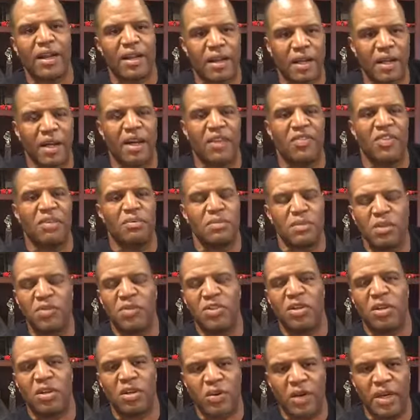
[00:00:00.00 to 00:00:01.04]
love than moving
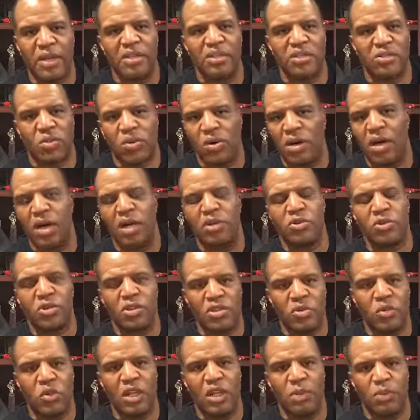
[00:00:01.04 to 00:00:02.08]
your credit score
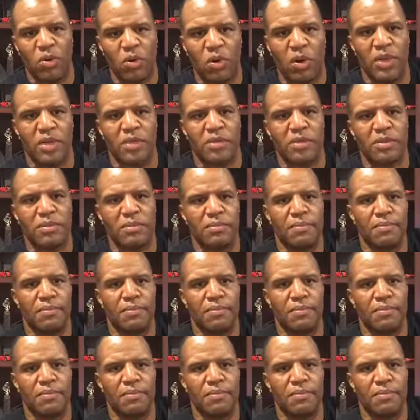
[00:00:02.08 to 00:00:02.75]
120 points.